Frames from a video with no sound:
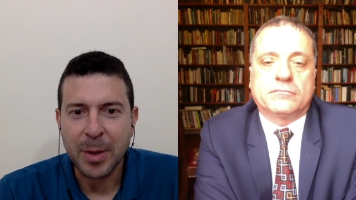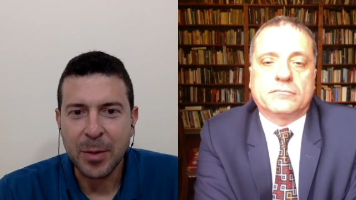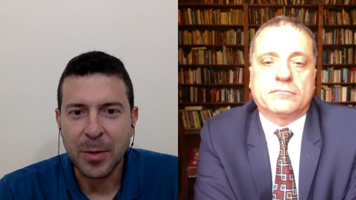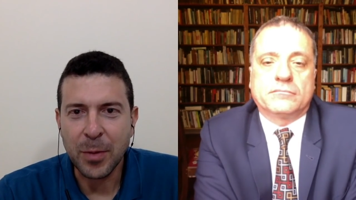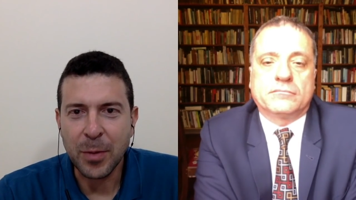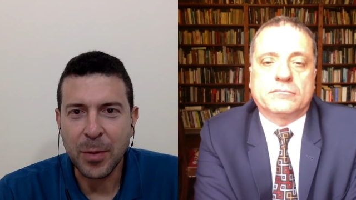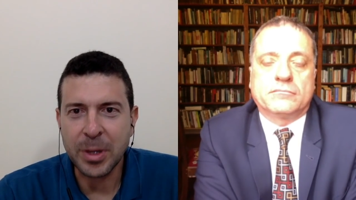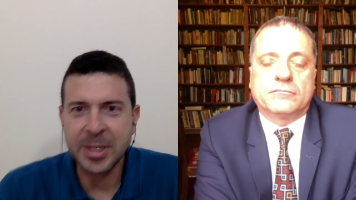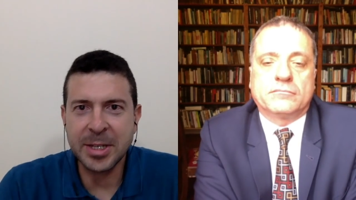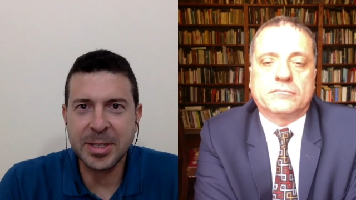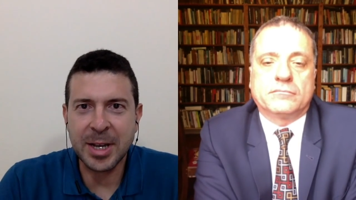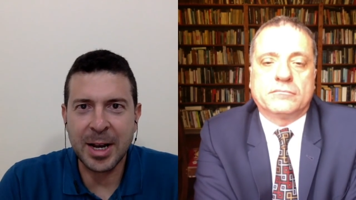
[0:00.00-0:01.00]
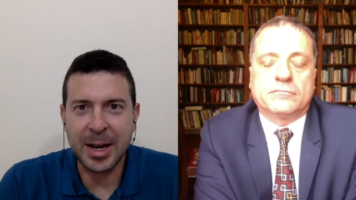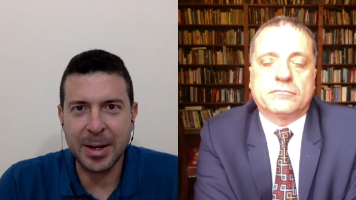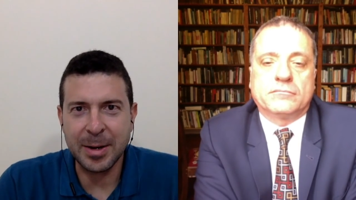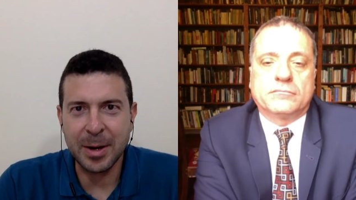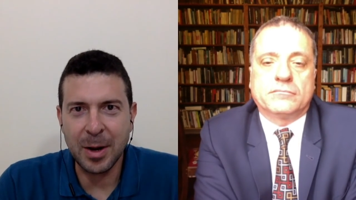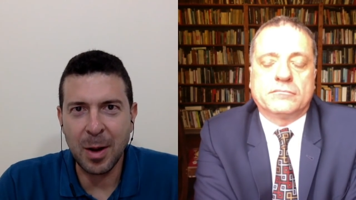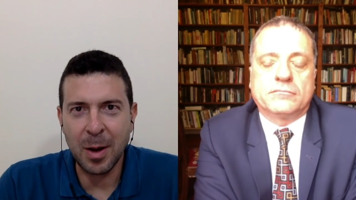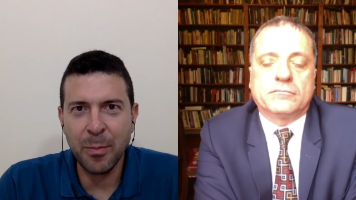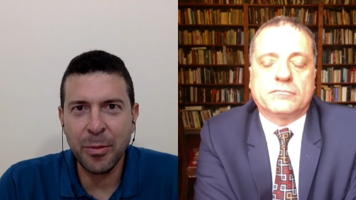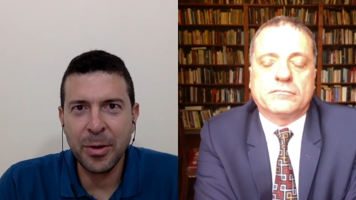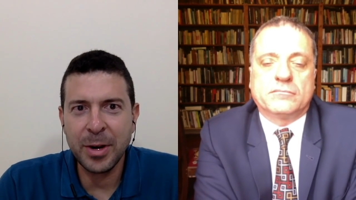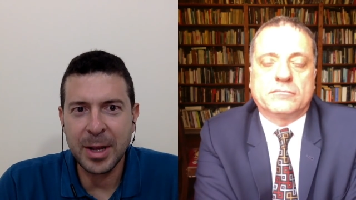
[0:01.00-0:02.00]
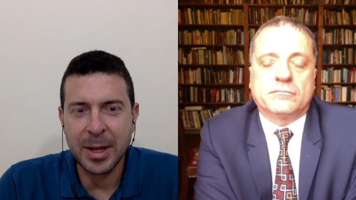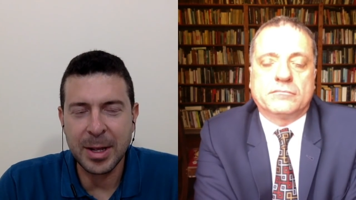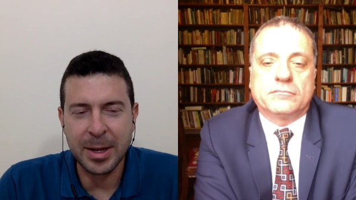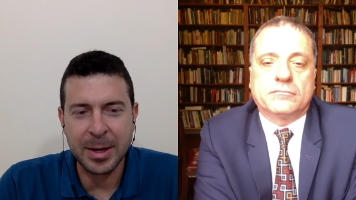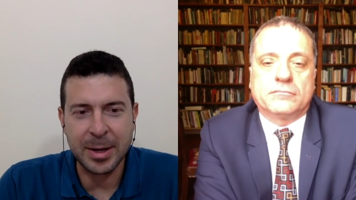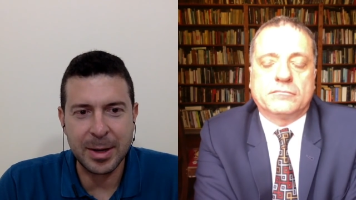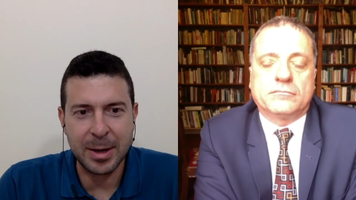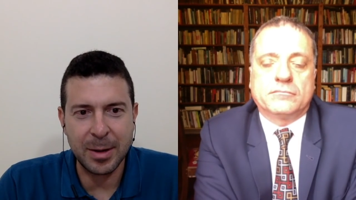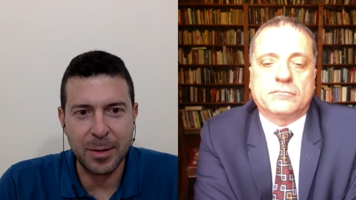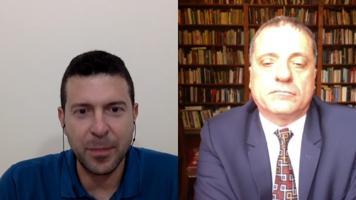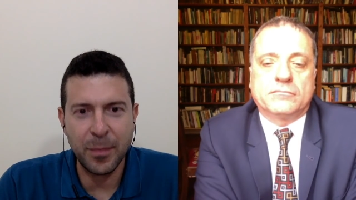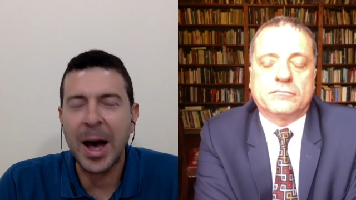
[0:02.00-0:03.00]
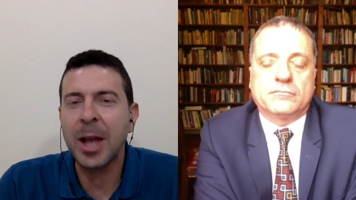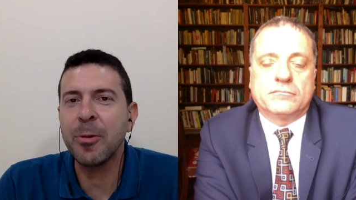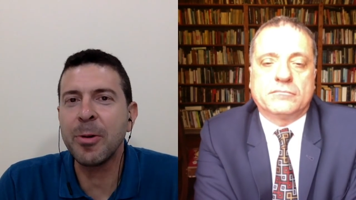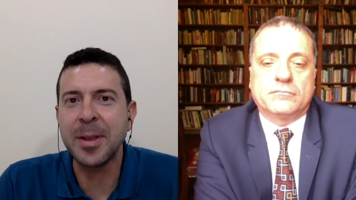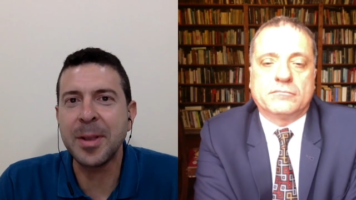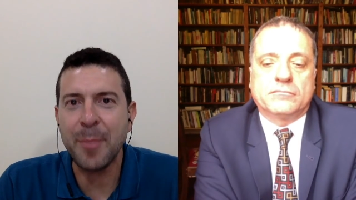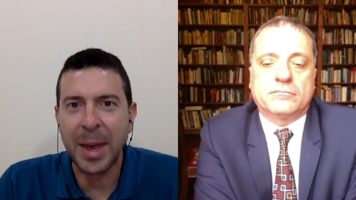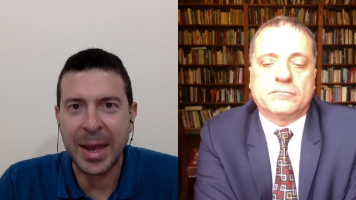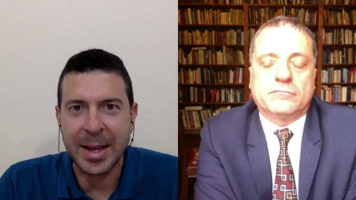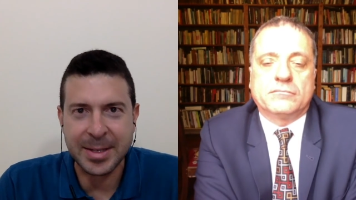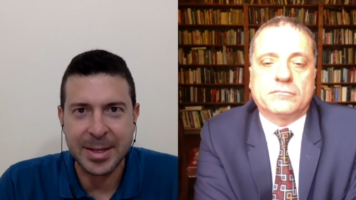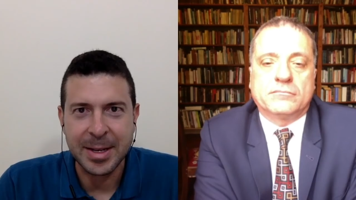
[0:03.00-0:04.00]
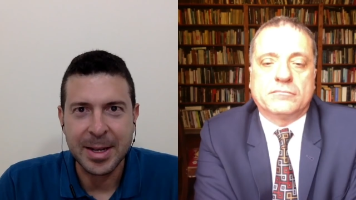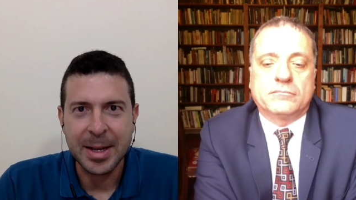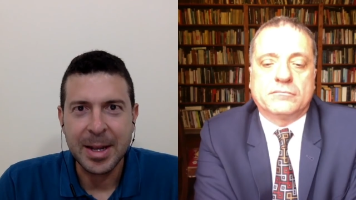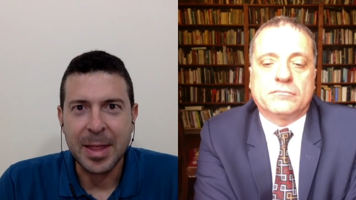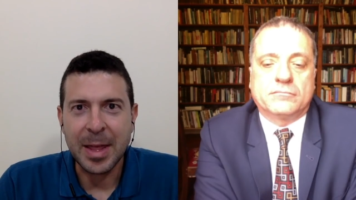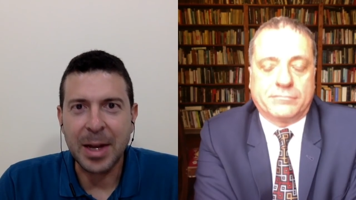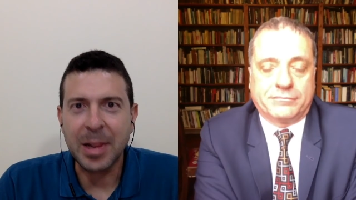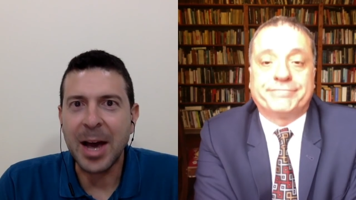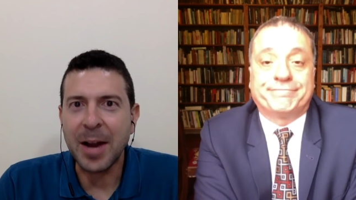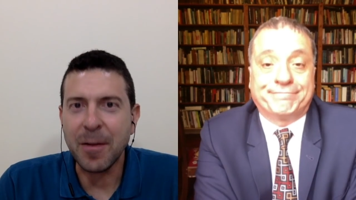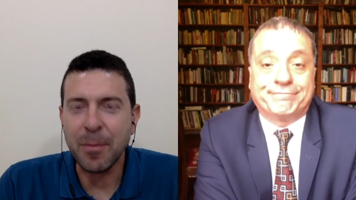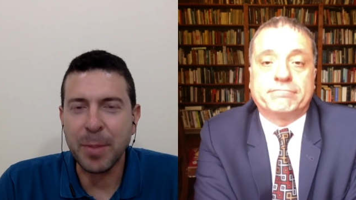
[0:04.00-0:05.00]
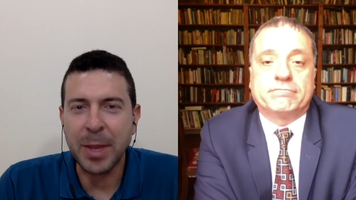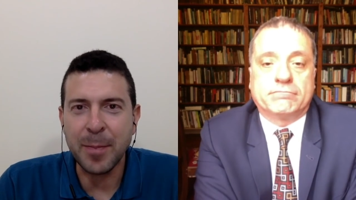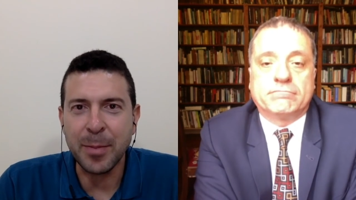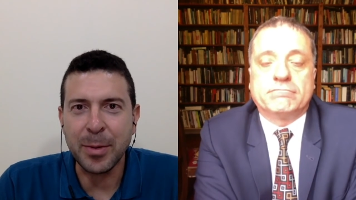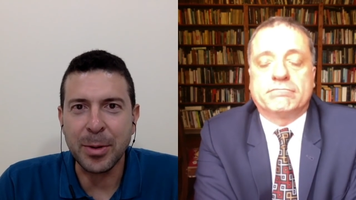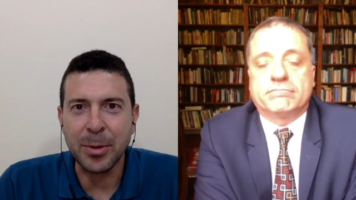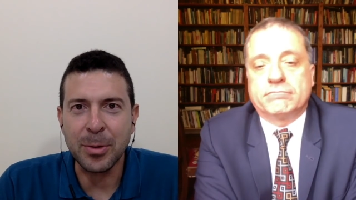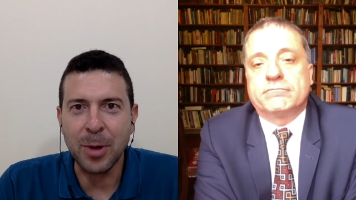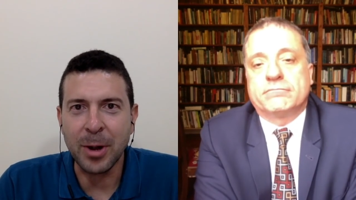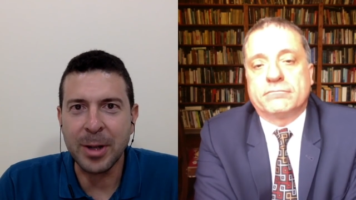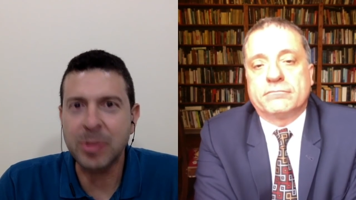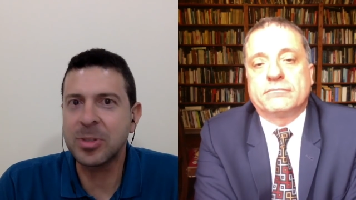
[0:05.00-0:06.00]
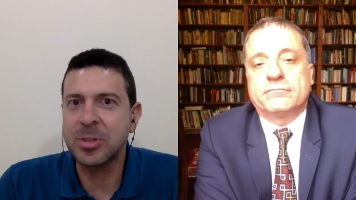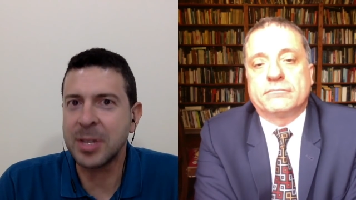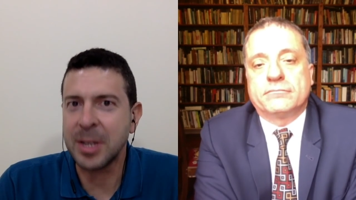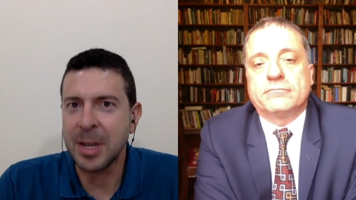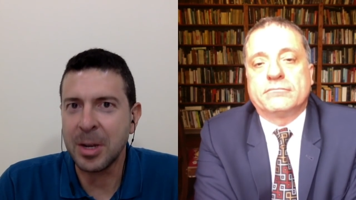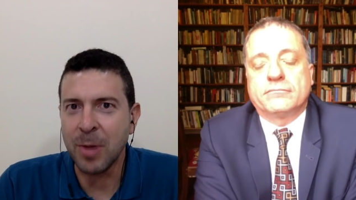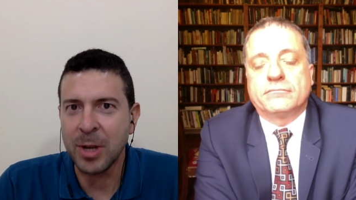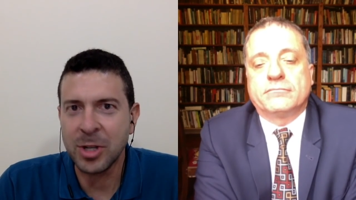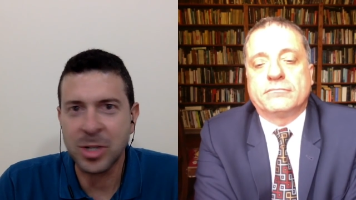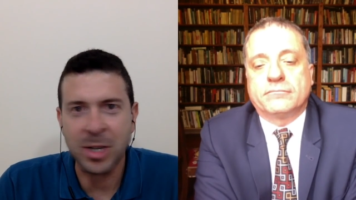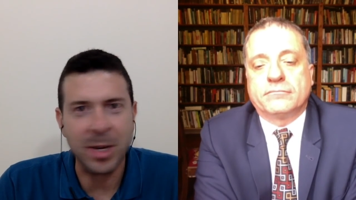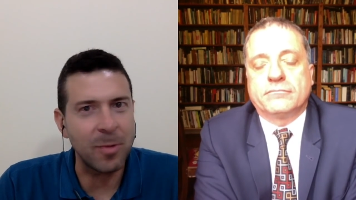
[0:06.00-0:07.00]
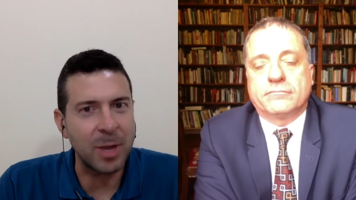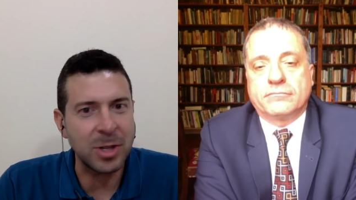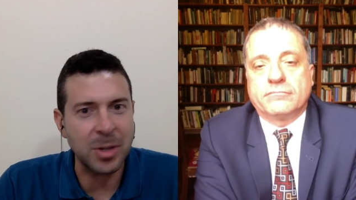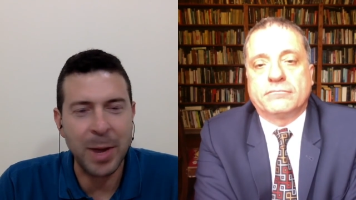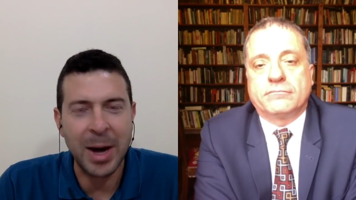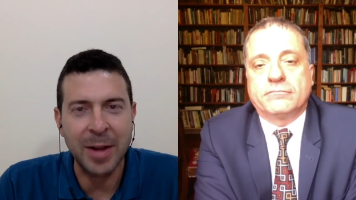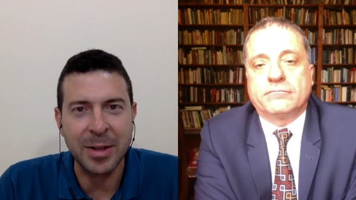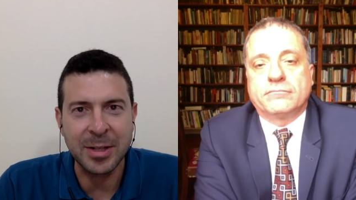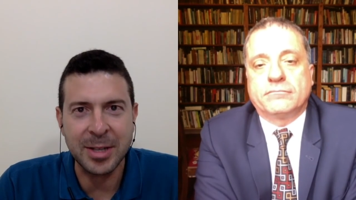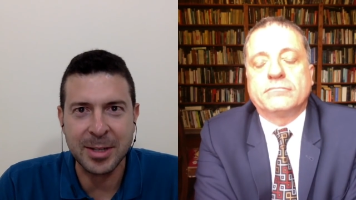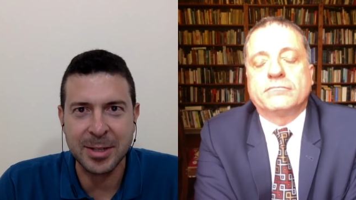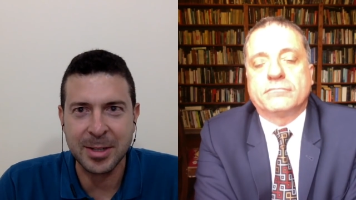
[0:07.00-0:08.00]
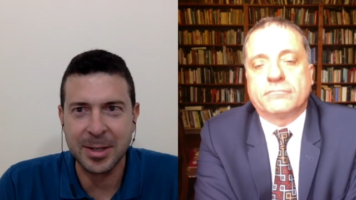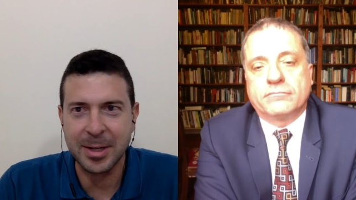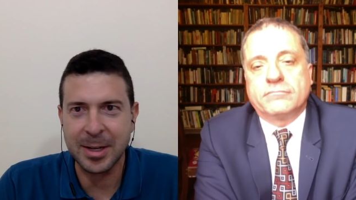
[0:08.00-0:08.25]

Speaker 1: focuses on a pretty fiery debate that a lot of people who are interested in Russia and Russian politics